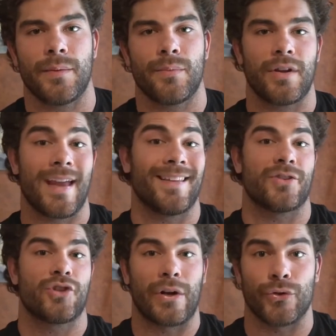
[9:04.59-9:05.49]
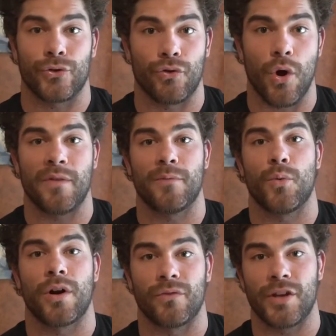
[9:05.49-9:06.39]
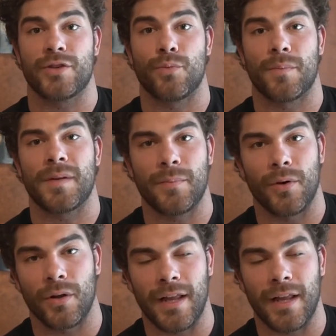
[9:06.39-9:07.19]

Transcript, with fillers: keep getting this channel to grow even more and reach more people,